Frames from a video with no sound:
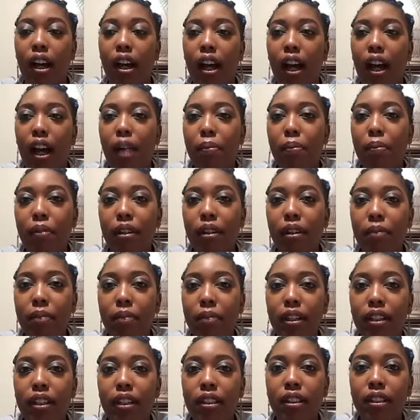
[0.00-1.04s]
I pretty
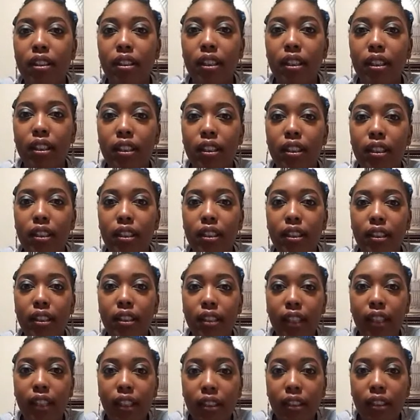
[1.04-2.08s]
much just
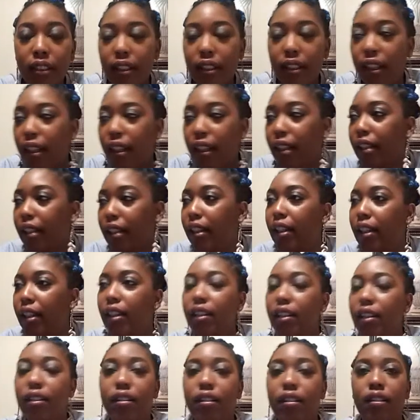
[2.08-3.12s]
stick to that
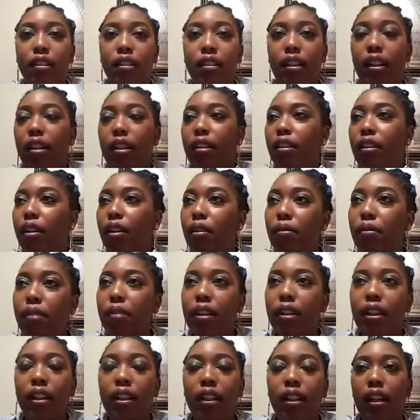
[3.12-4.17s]
and go with
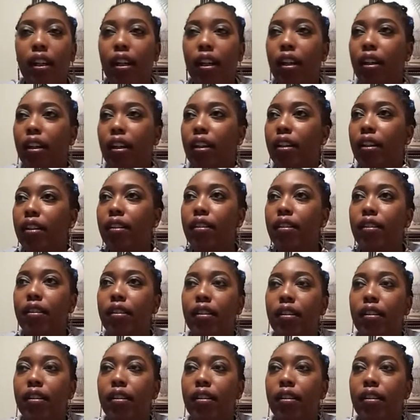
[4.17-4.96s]
it. And